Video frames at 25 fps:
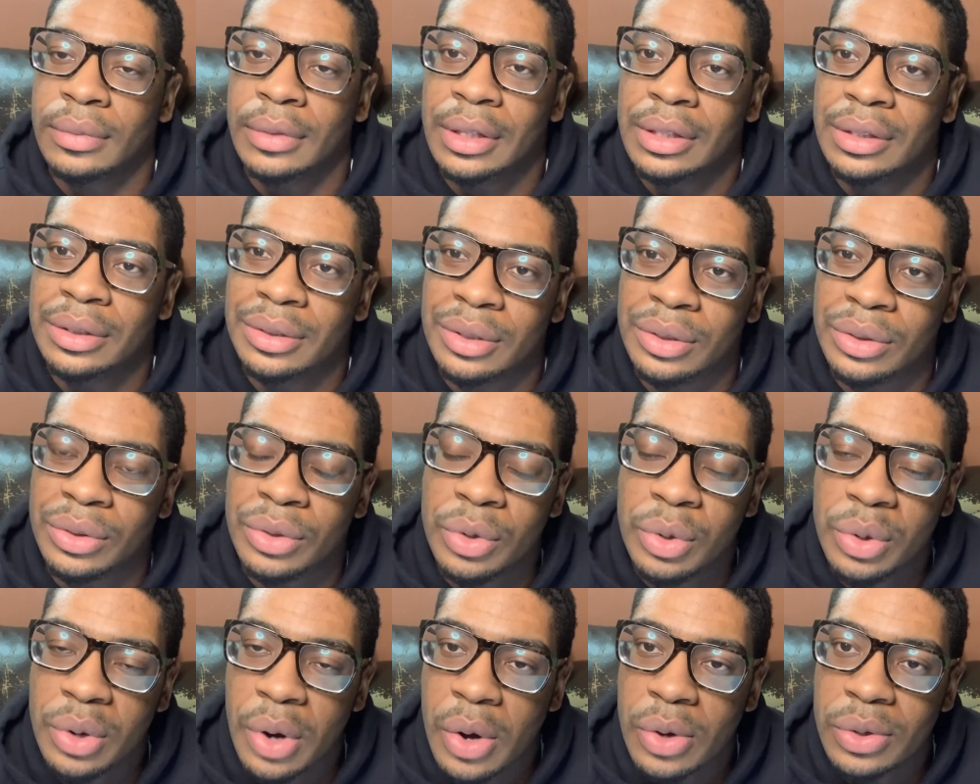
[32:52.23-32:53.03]
To
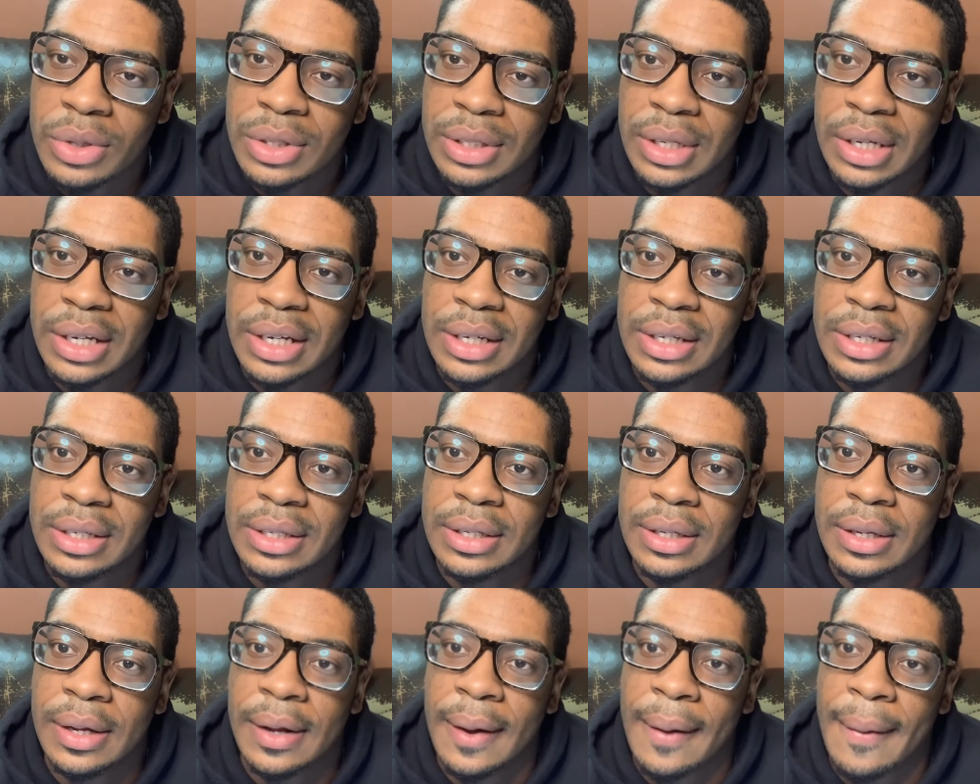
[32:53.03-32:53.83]
do those things,
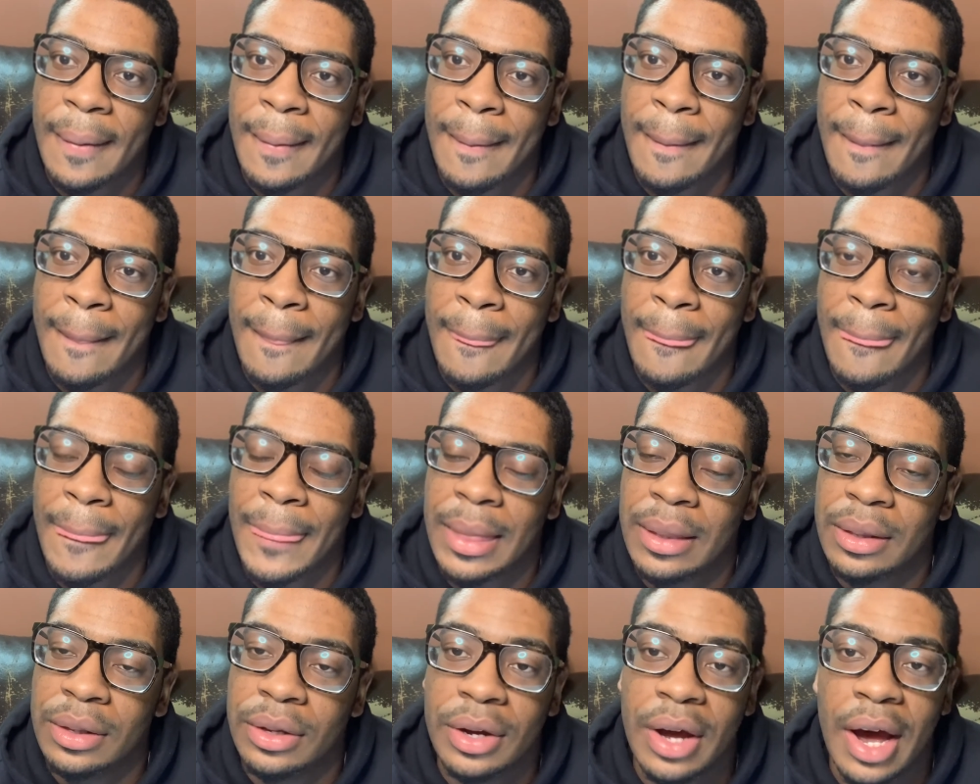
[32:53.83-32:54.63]

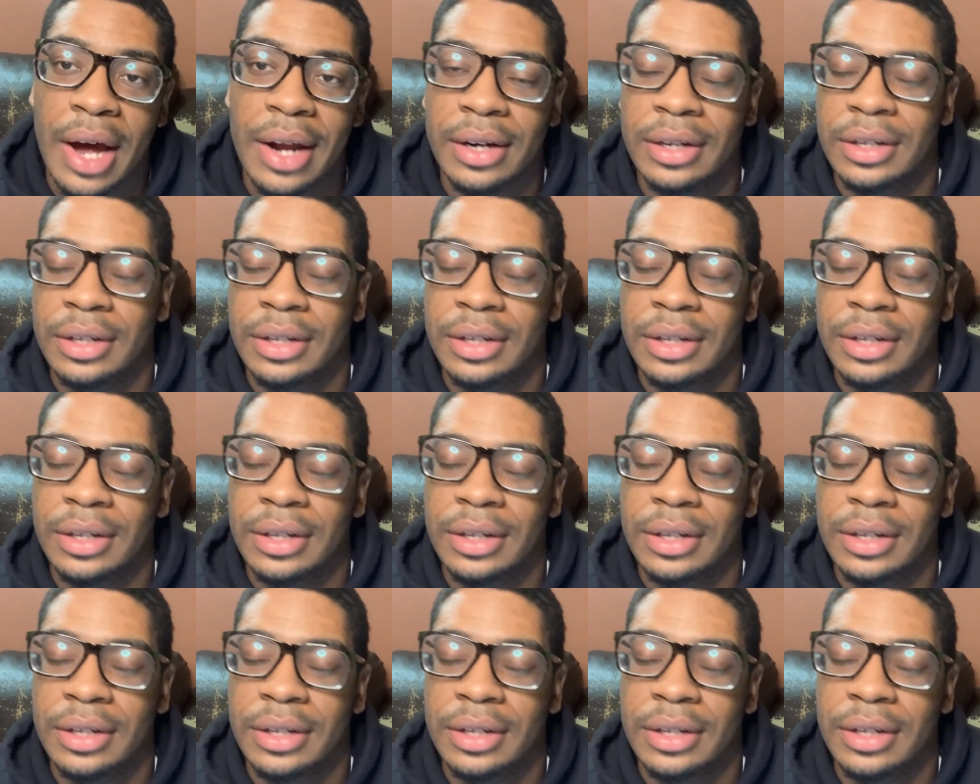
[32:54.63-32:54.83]
you gotta